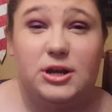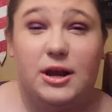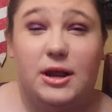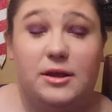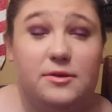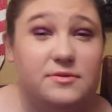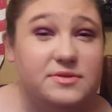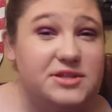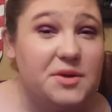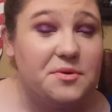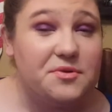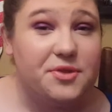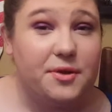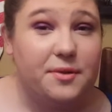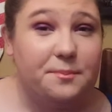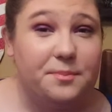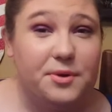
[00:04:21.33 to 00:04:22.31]
and I used it
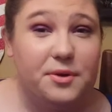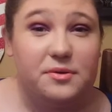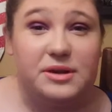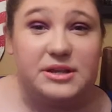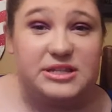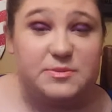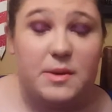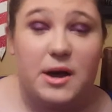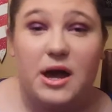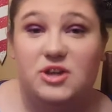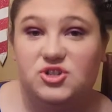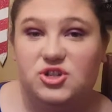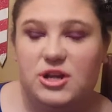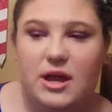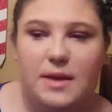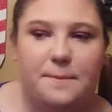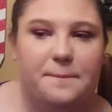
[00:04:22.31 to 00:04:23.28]
with a beauty sponge,
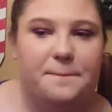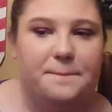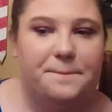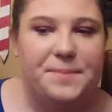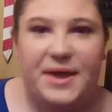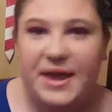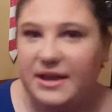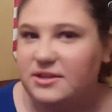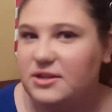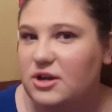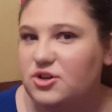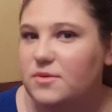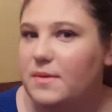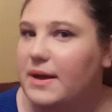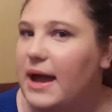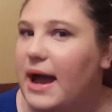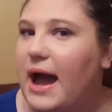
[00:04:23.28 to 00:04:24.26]
and I baked
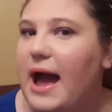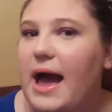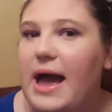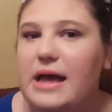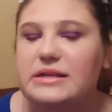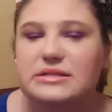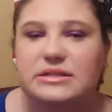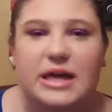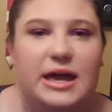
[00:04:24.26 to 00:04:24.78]
under my eyes.